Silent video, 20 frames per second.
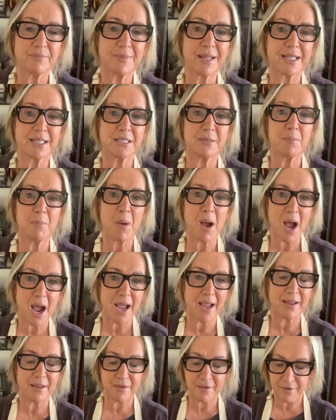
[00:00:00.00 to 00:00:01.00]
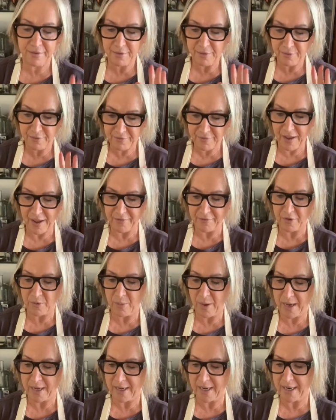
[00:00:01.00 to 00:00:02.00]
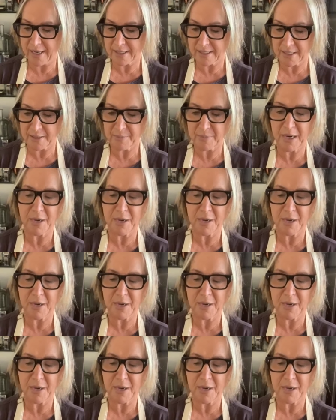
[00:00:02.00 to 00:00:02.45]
That's my favourite way to eat it.